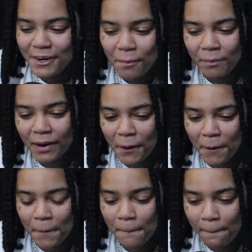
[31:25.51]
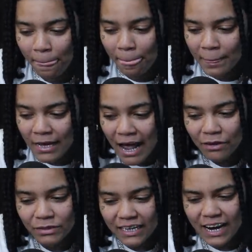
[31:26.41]
But um, nah, I
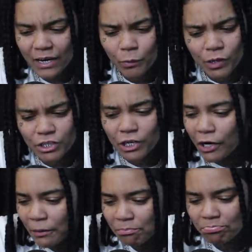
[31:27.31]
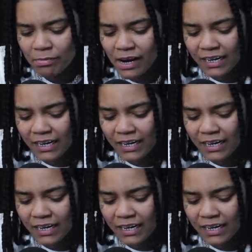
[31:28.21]
don't think I had a worse job. Yeah.